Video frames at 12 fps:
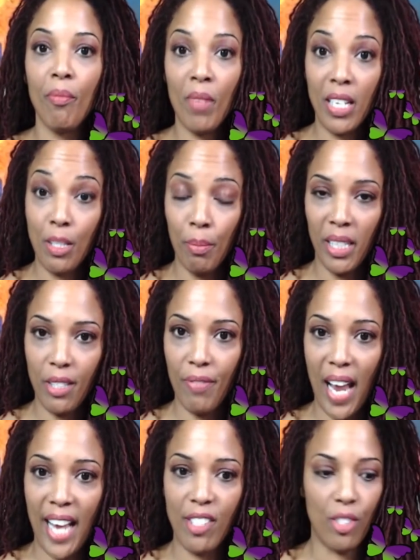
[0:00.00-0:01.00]
is much
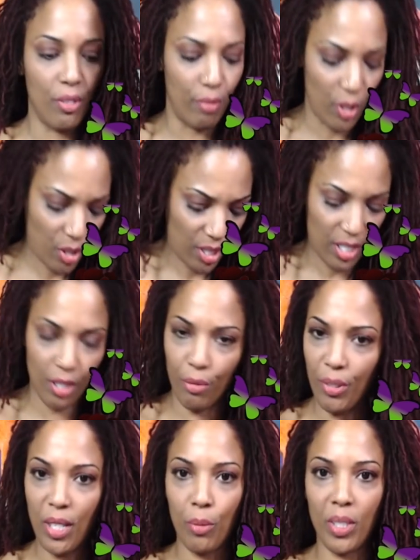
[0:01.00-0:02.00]
faster versus the
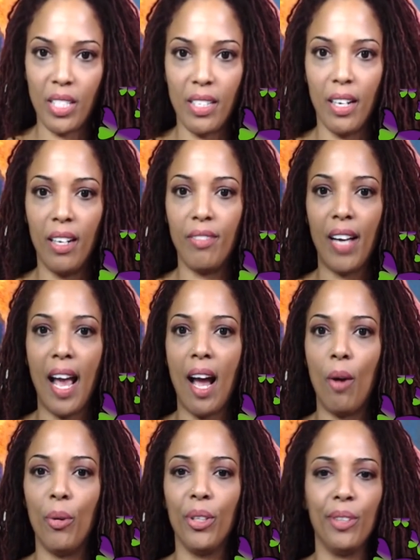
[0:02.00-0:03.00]
frequency of
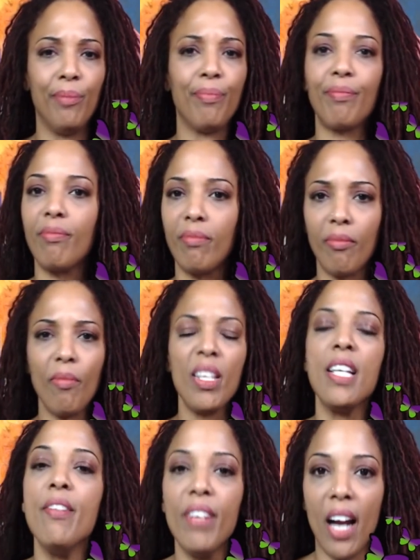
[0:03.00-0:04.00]

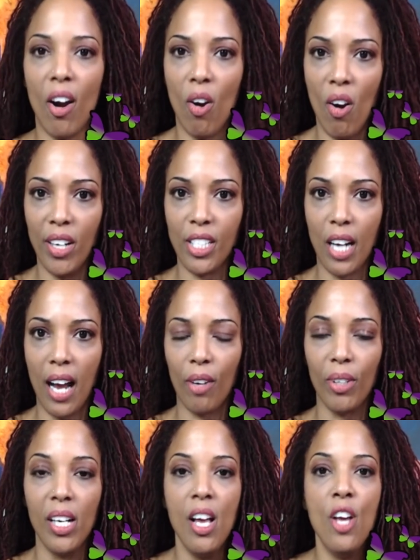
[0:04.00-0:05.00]
even our heart
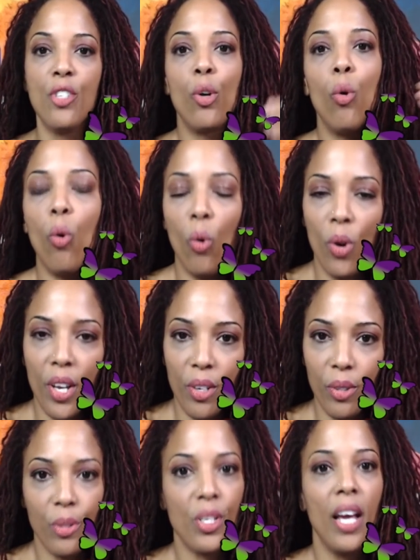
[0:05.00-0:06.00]
chakra. So
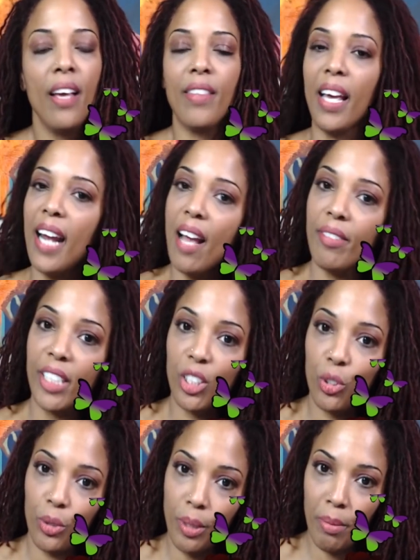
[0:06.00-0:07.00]
oils that have an
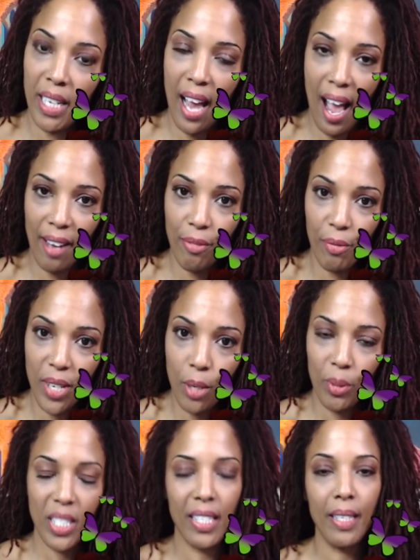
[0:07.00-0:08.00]
extremely high
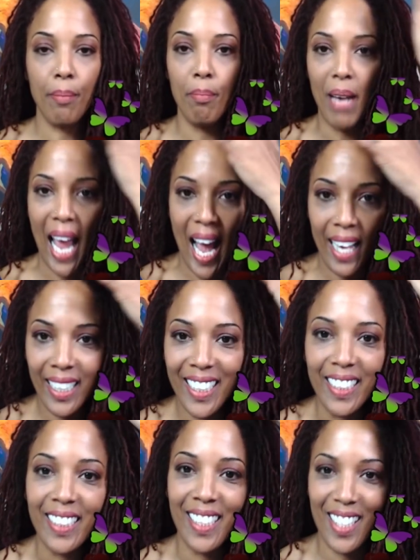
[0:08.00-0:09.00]
frequency
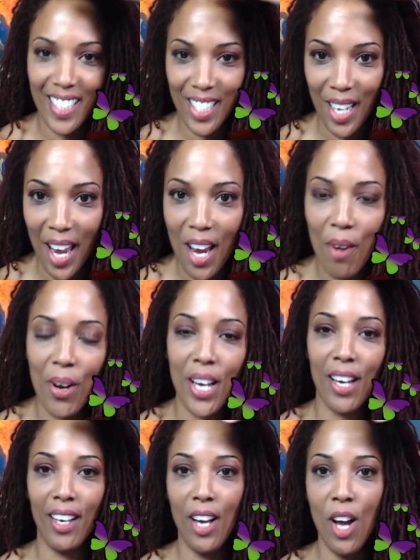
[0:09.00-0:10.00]
balance this
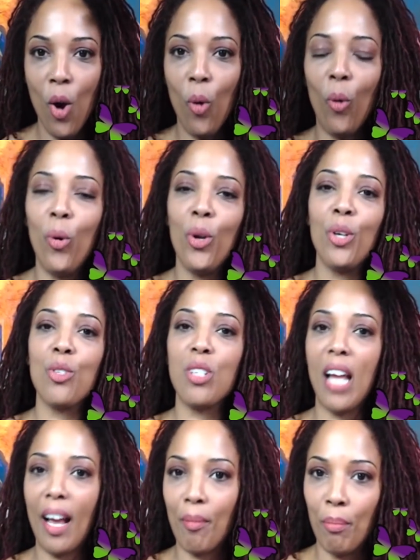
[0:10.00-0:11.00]
area. Oils
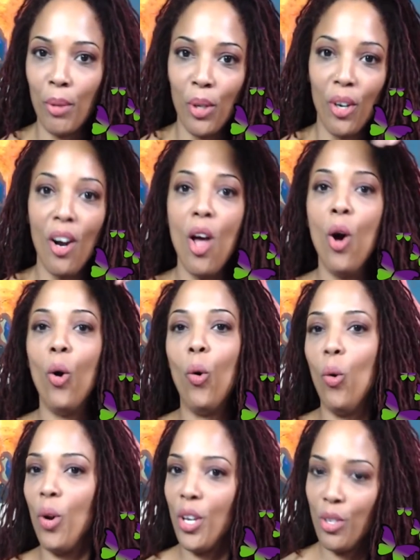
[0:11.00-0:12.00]
like myrrh,
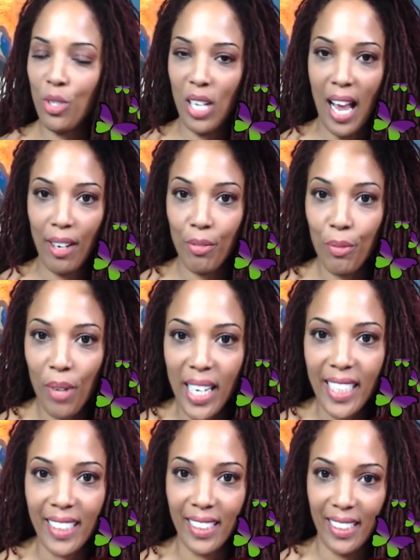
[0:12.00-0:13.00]
oils like
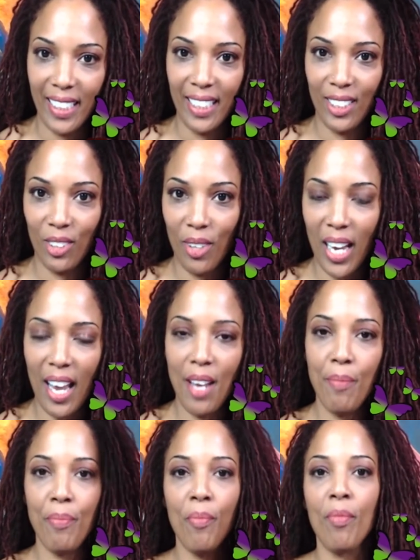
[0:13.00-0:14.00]
frankincense, okay,
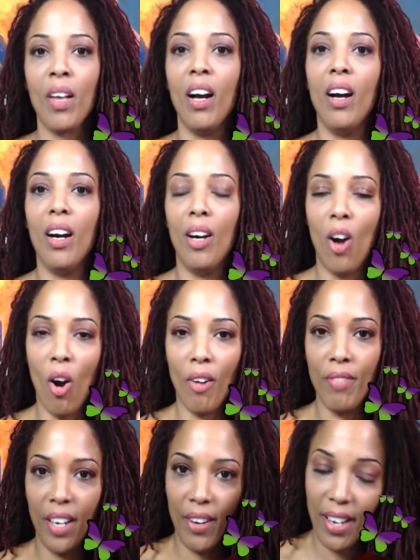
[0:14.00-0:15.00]
are
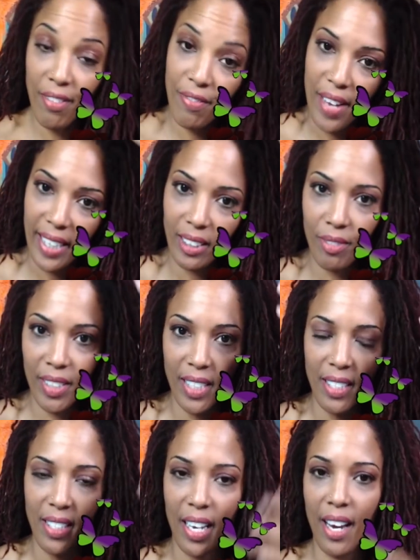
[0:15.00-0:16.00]
very effective in
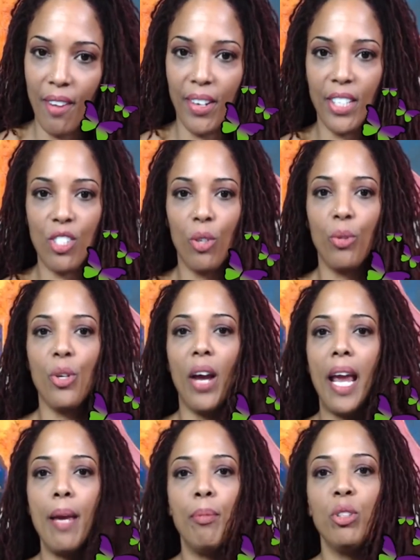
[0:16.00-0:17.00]
this area. So you're
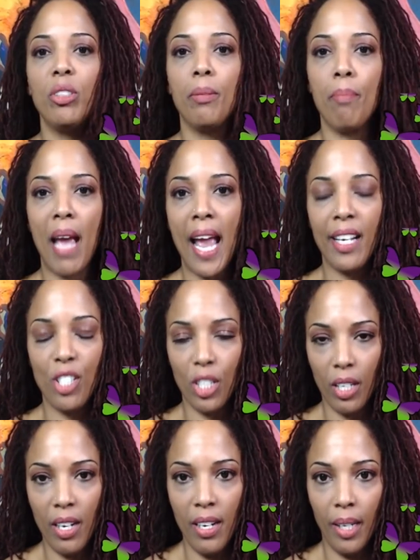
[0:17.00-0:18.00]
able to match
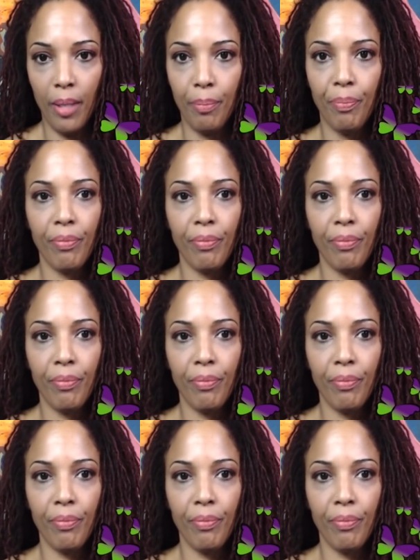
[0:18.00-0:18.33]
up